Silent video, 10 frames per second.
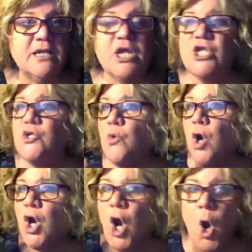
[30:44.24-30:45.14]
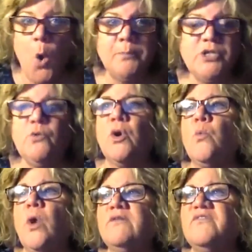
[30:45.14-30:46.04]
You are open. You are
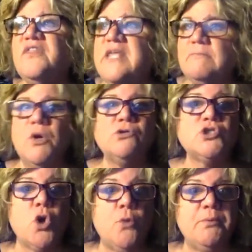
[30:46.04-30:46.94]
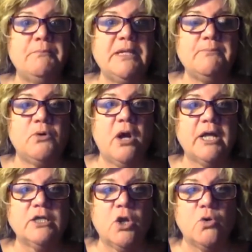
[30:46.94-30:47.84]
one of the most open people I
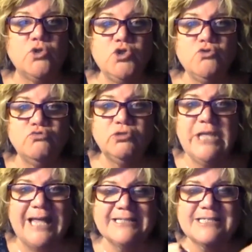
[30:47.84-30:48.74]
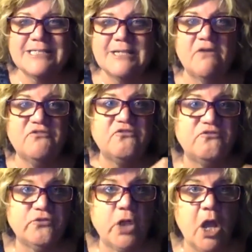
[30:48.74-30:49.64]
know. You let stuff
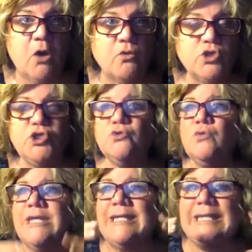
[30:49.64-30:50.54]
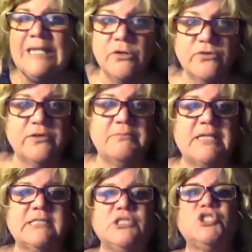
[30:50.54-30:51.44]
flow. You hear the
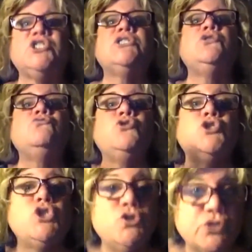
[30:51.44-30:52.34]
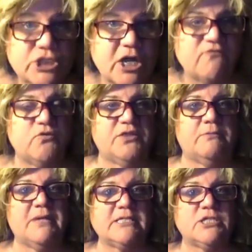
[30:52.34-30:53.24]
messages. You do stuff with the
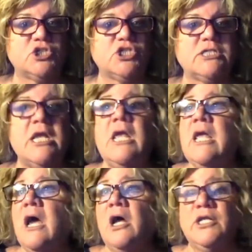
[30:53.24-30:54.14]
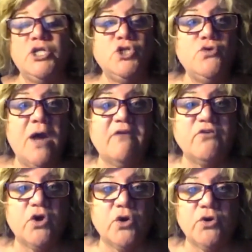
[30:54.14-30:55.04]
messages. Honey, you have
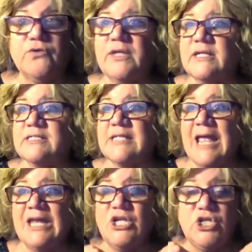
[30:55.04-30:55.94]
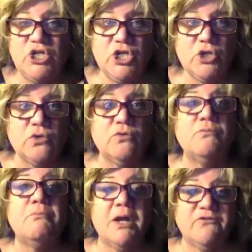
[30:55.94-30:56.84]
earned this. And you,
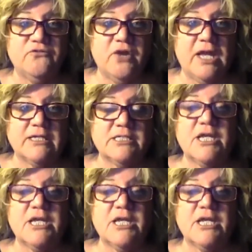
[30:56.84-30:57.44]
my friend,